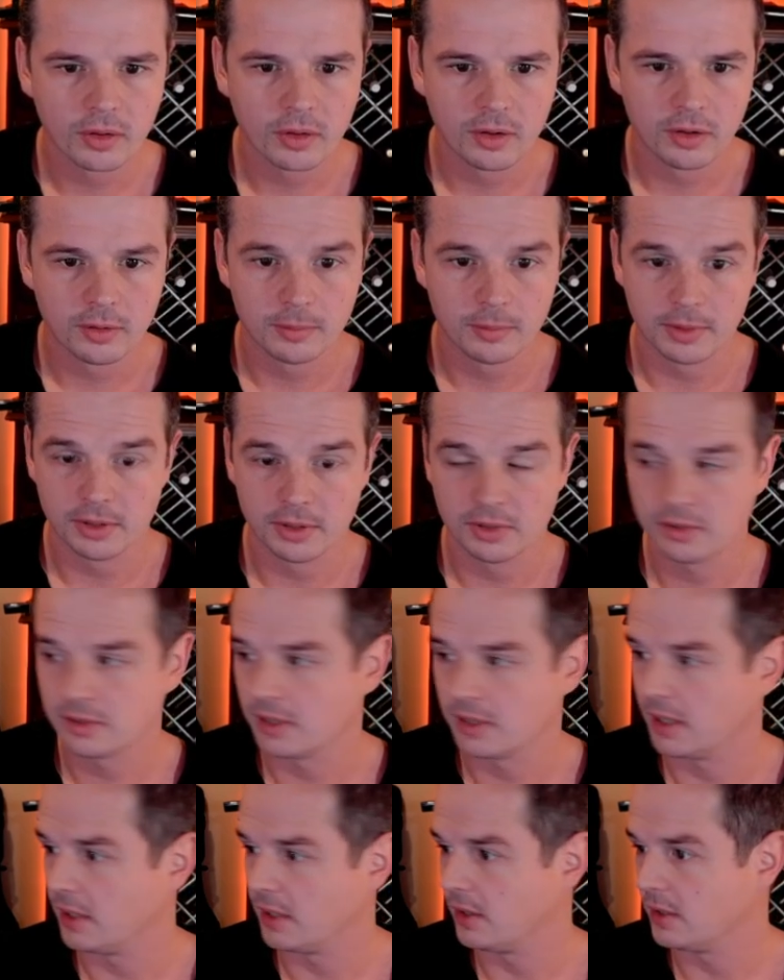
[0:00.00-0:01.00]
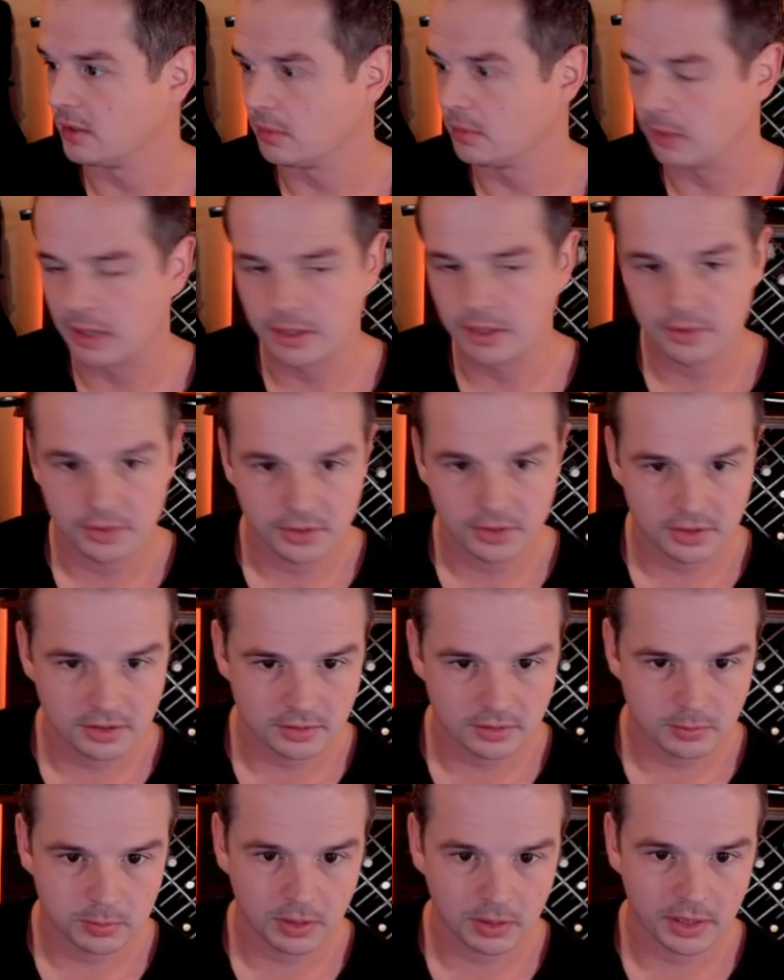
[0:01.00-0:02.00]
But it looks like this player
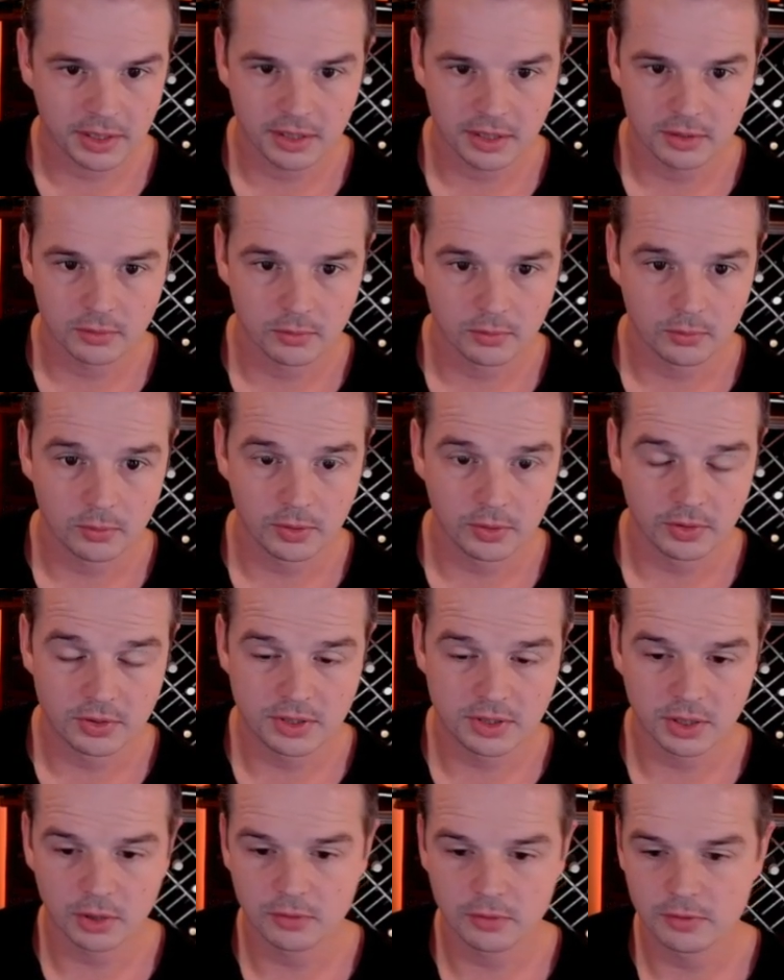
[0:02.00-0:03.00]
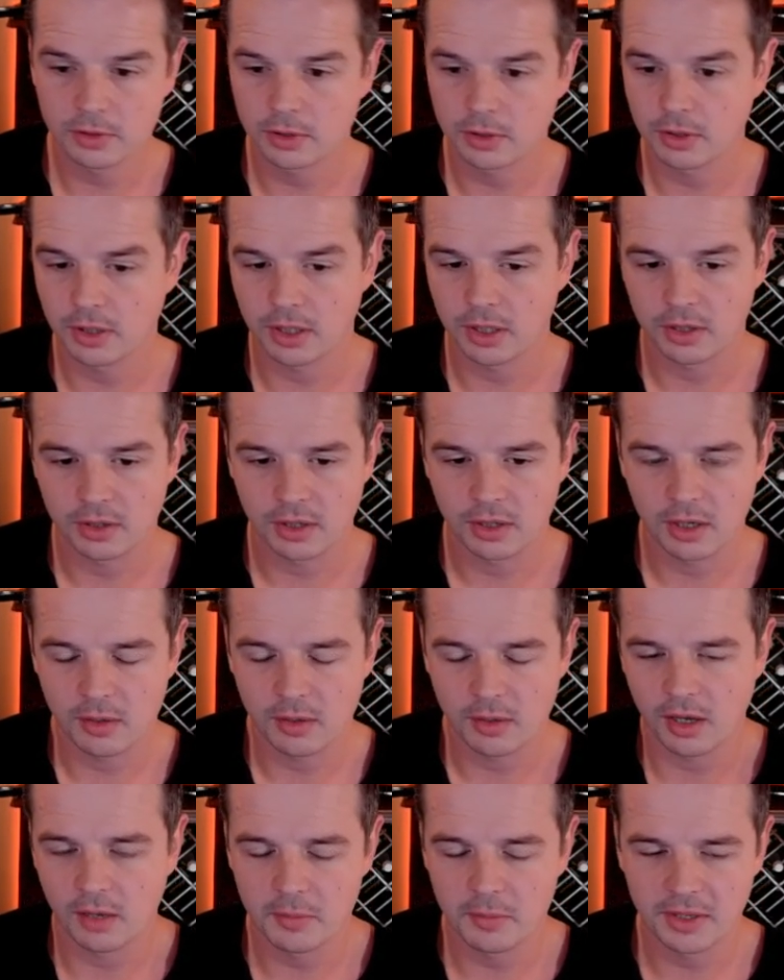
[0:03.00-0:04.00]
is playing with Delver.
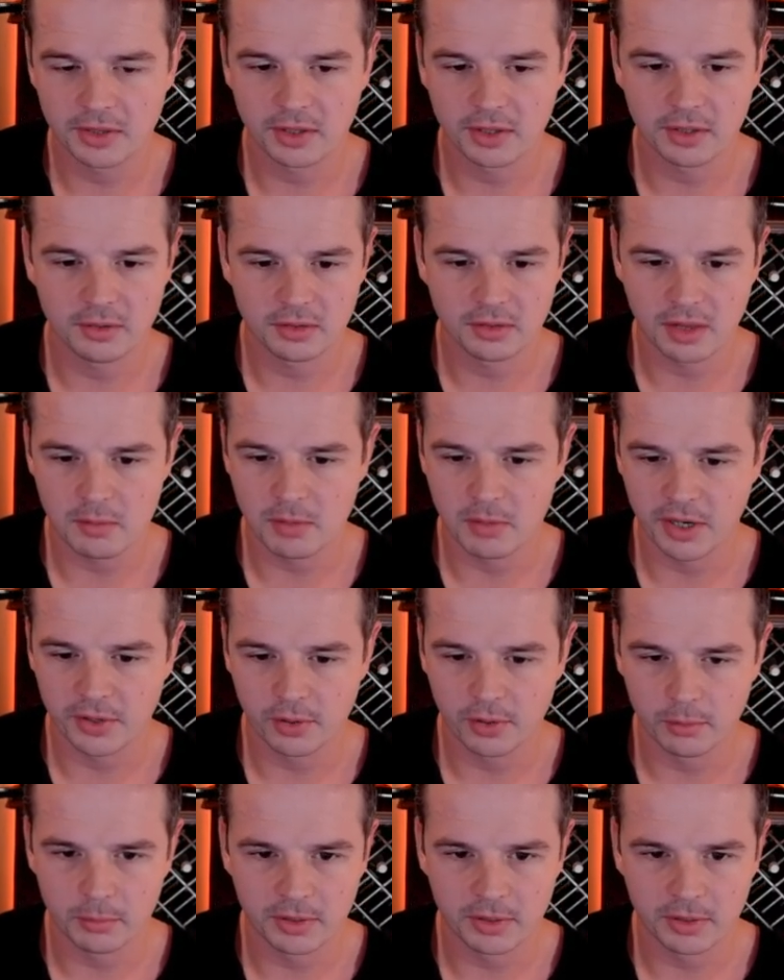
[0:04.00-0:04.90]
I mean, they might not be